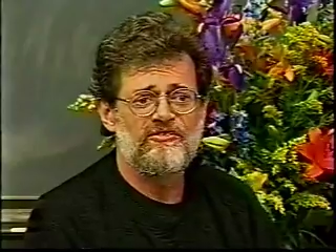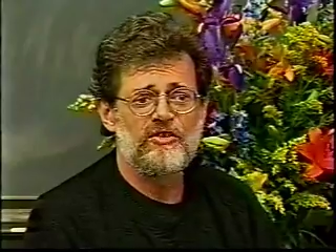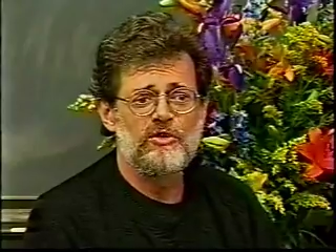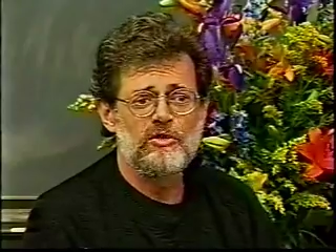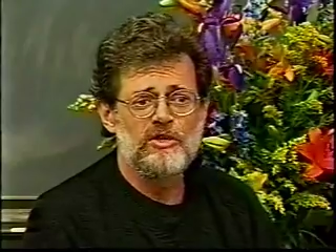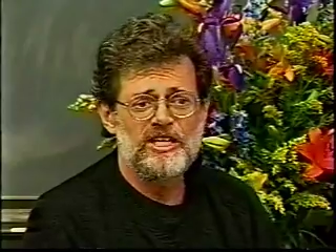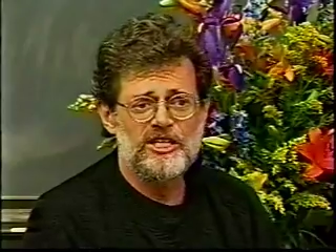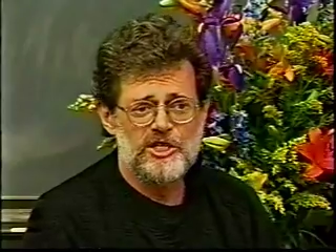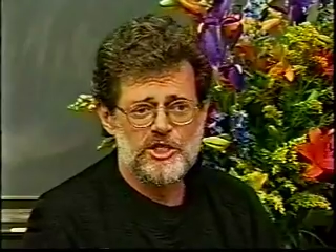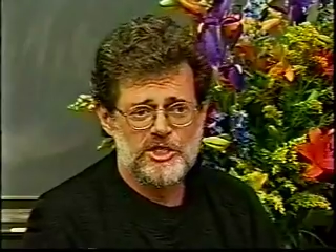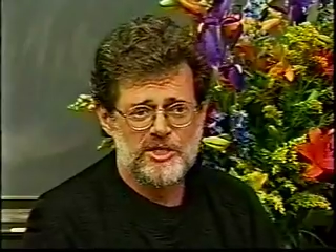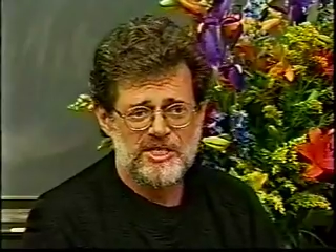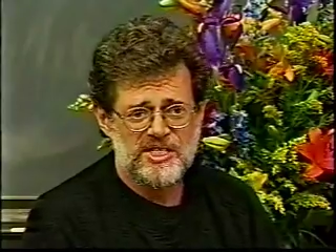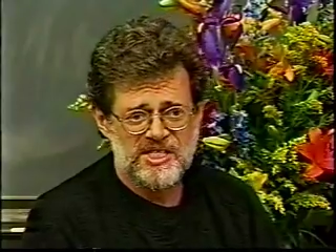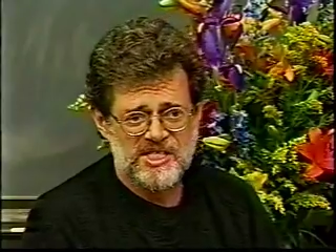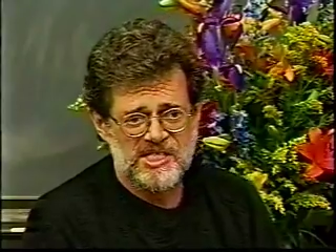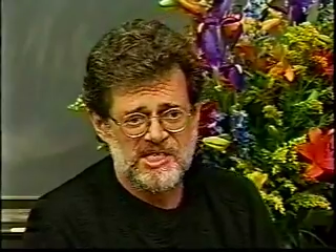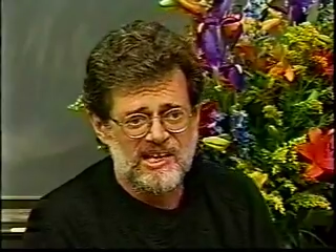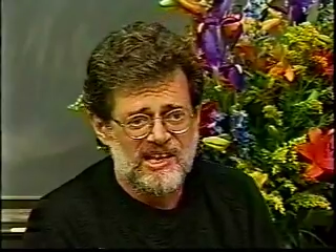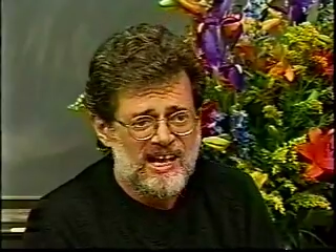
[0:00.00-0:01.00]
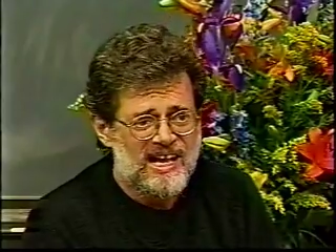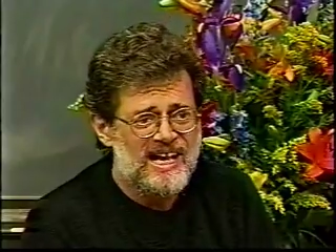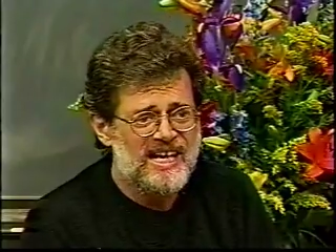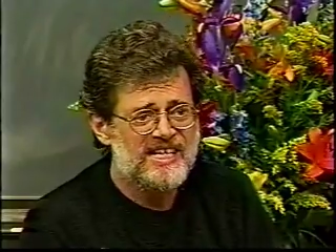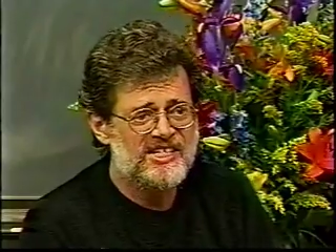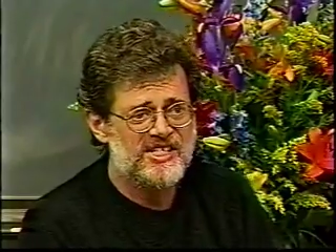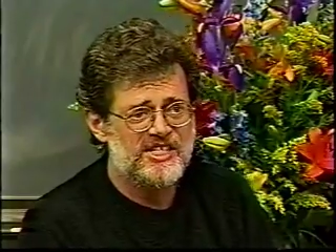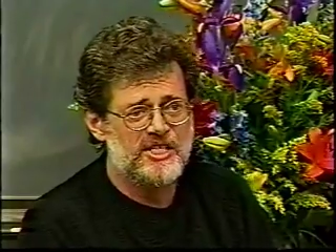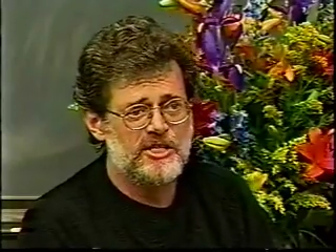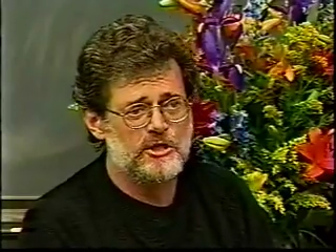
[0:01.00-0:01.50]
foolishness
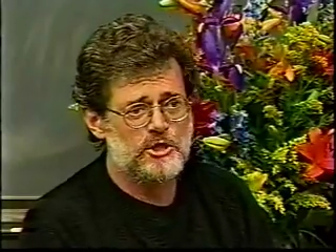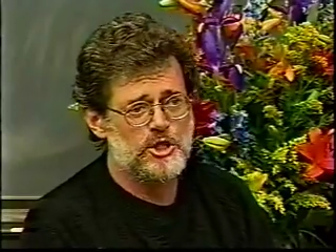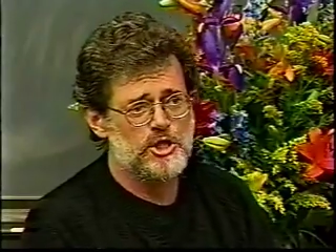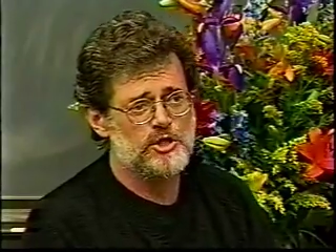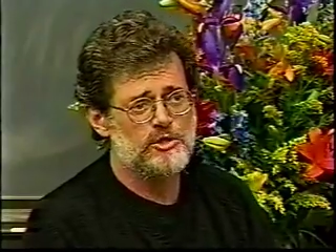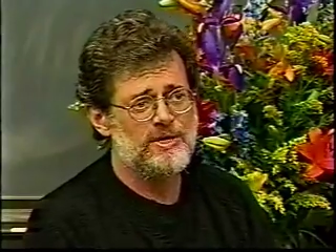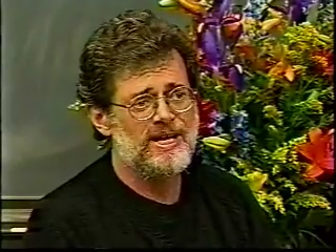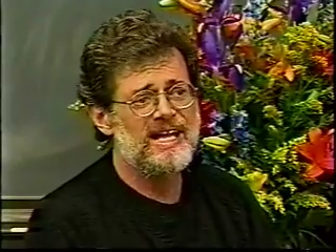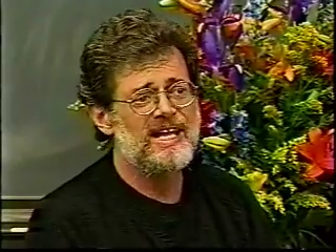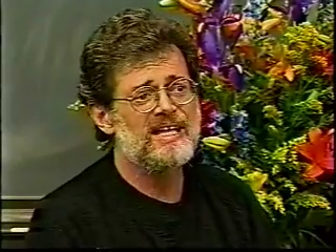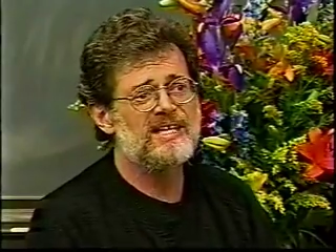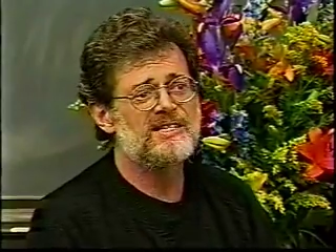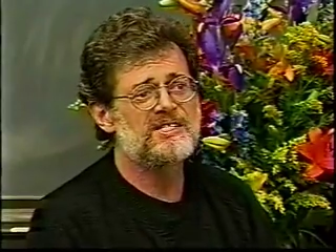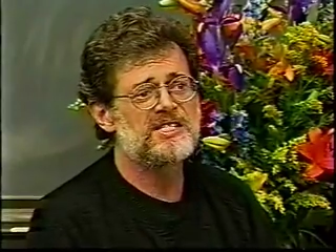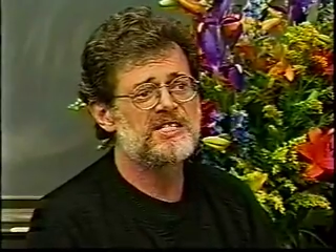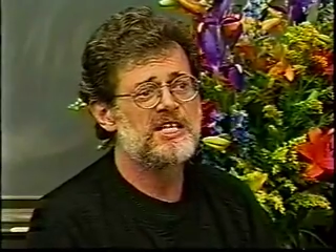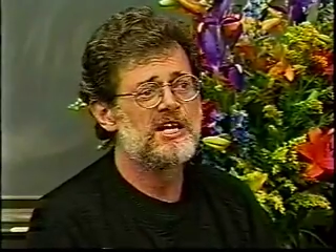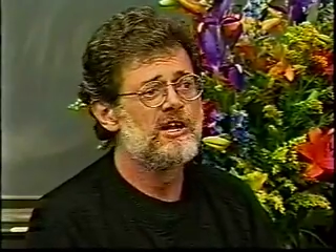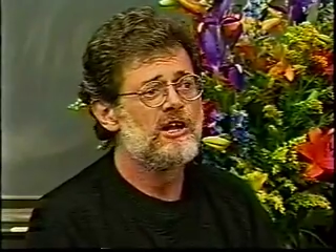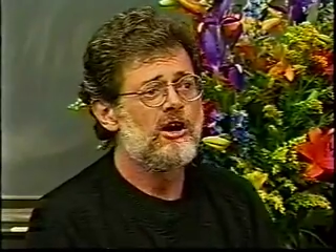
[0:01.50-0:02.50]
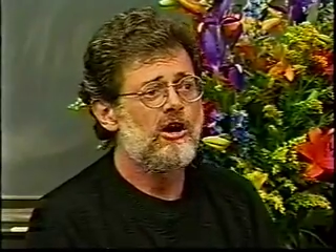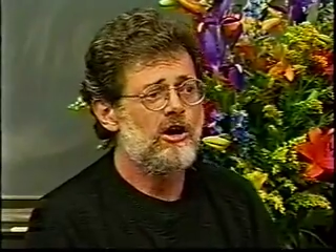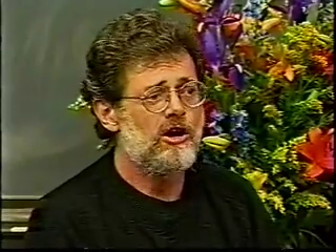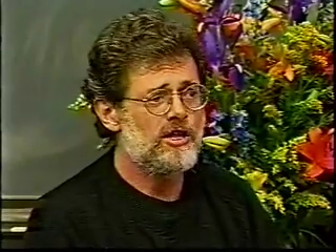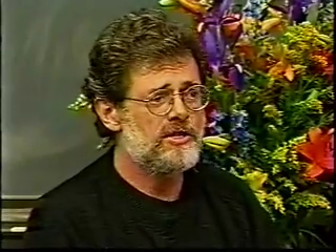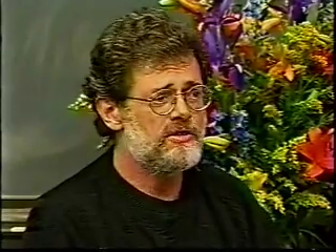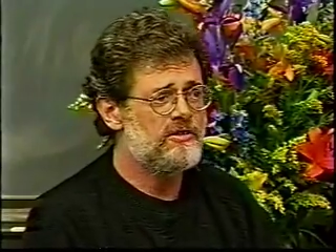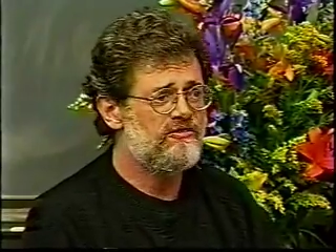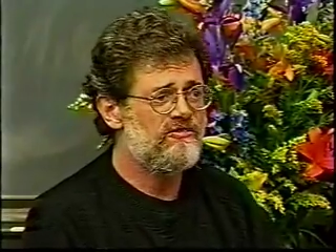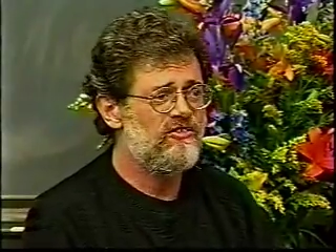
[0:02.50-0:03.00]
lies in shreds
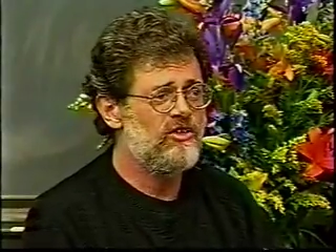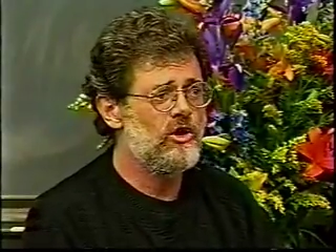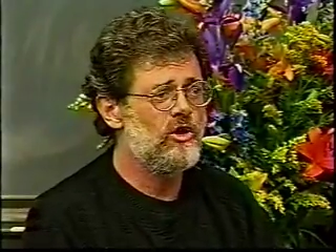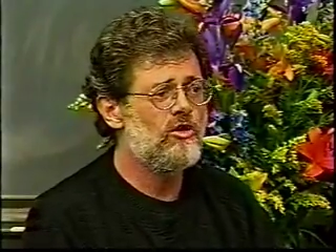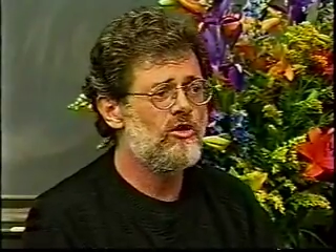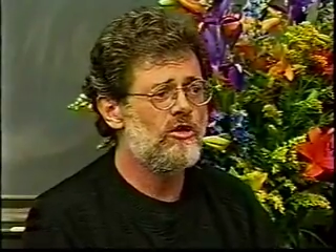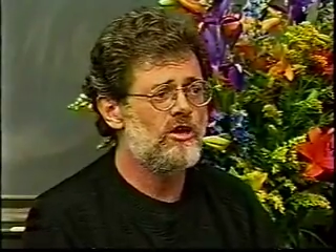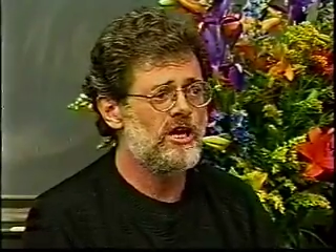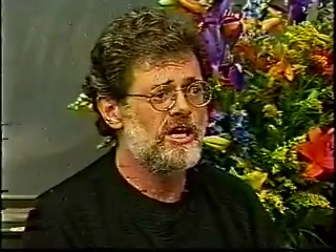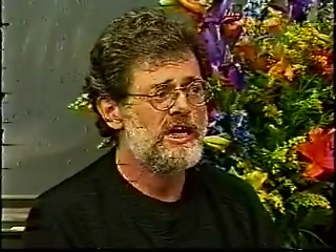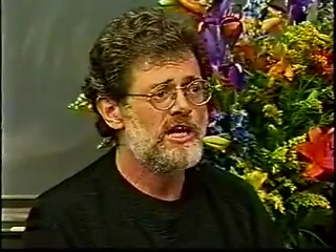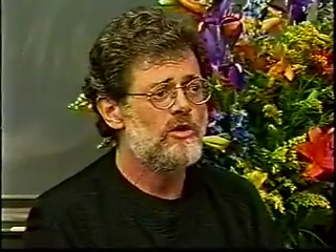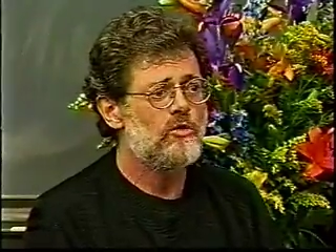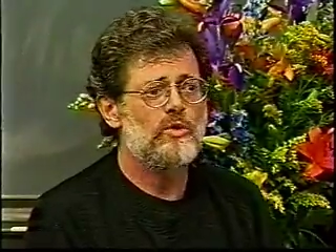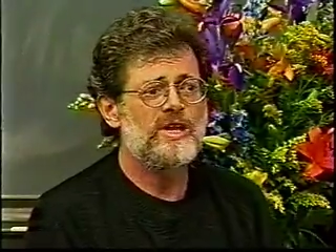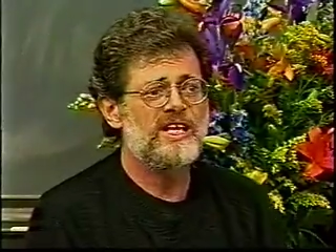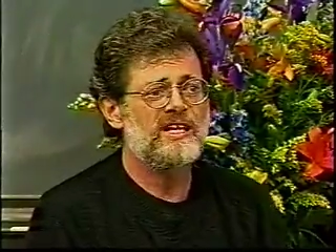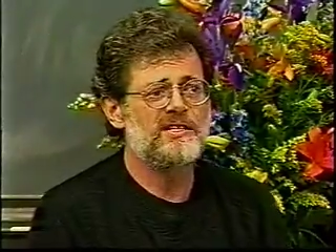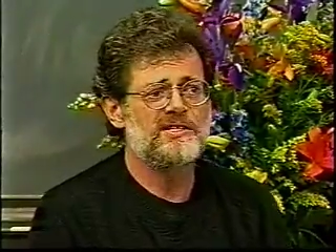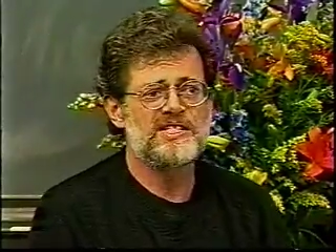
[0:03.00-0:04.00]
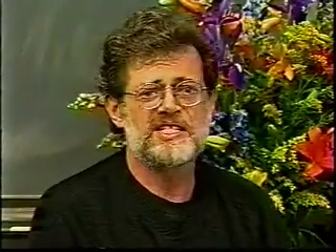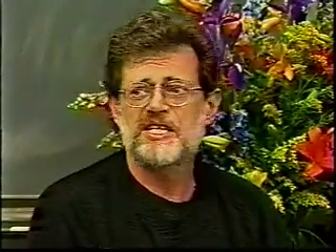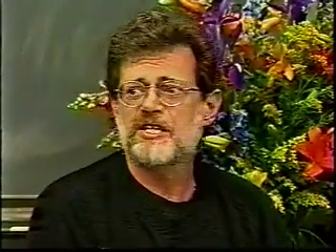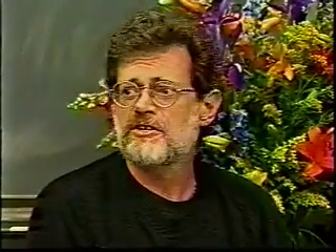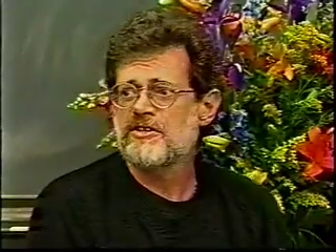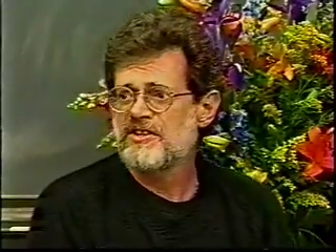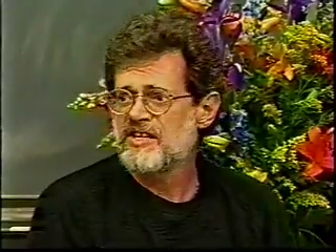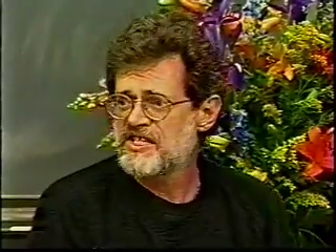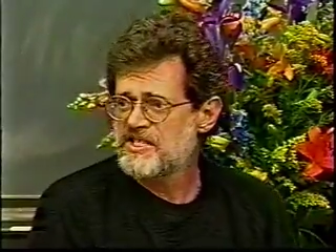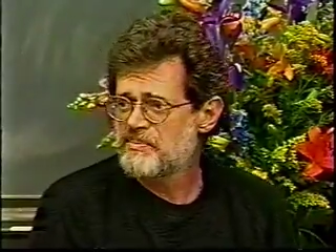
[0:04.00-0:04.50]
on the floor. We
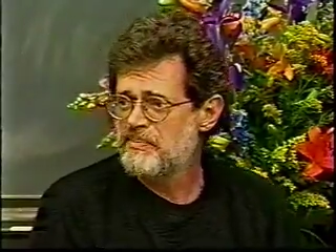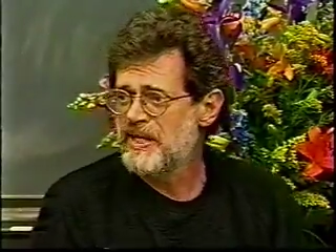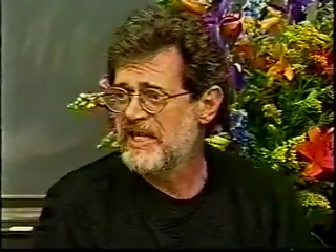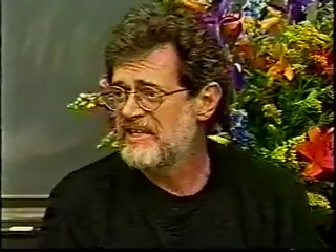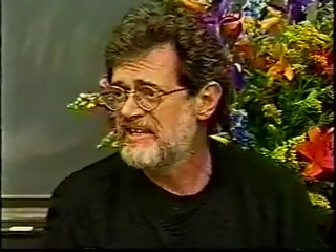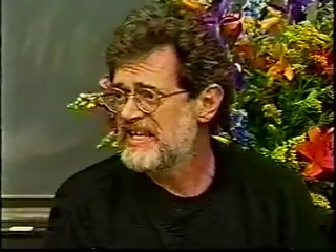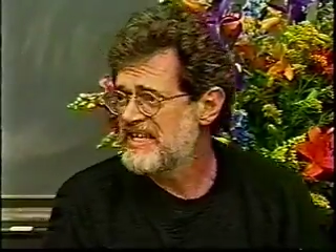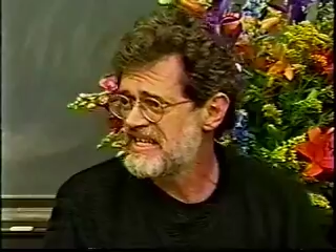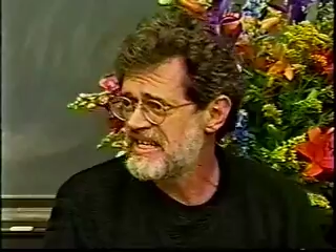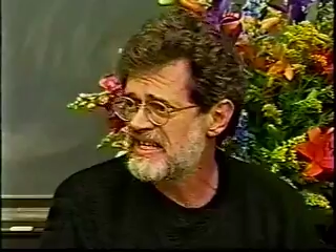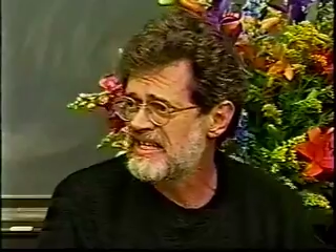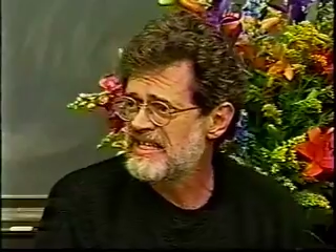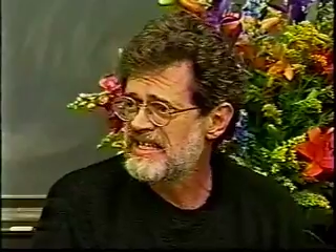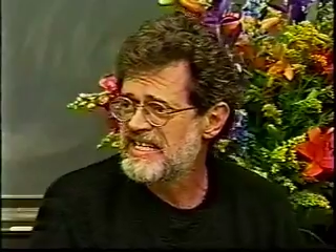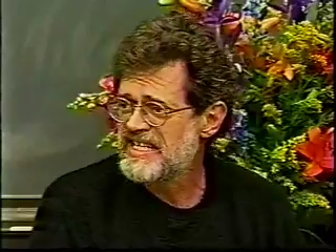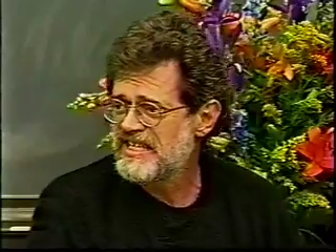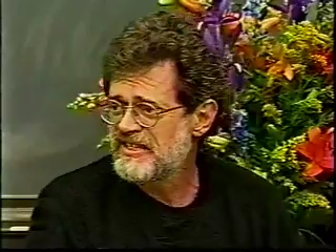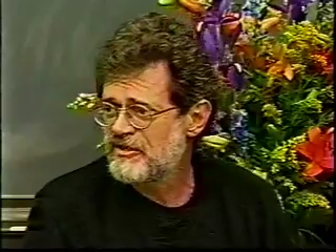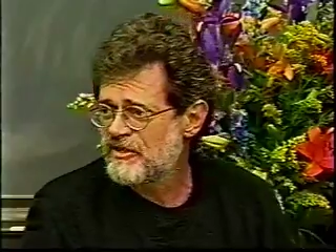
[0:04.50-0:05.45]
consider this politically